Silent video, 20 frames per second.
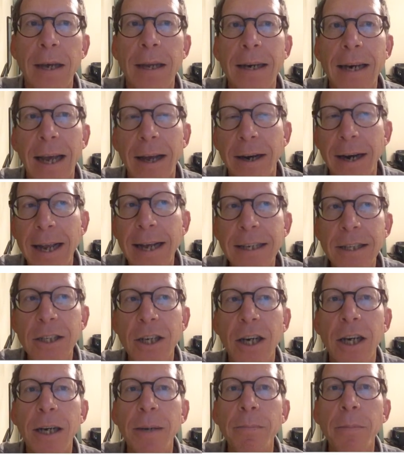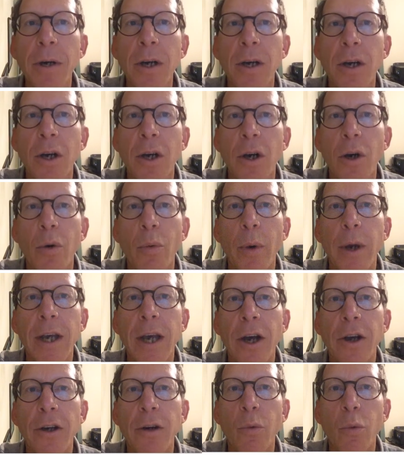Now, next time, we're
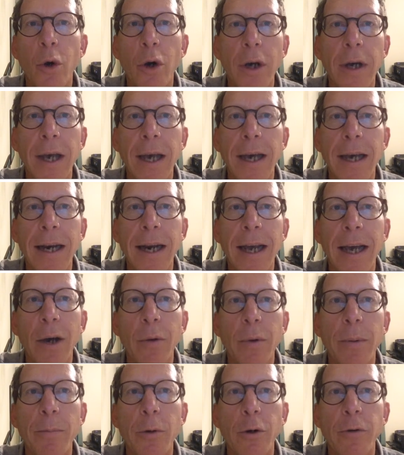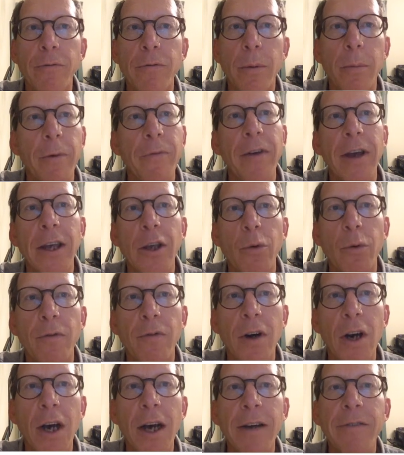going to work out how we move from a value of
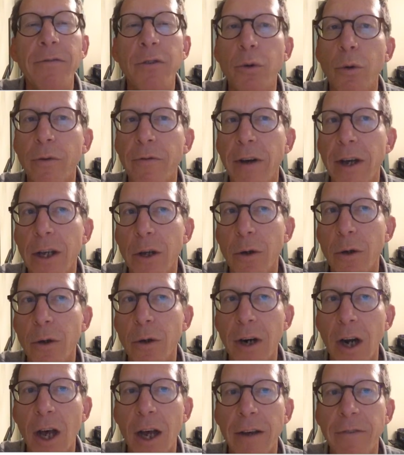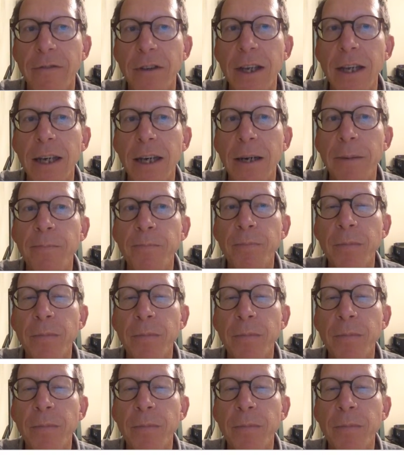life to a value of a life year,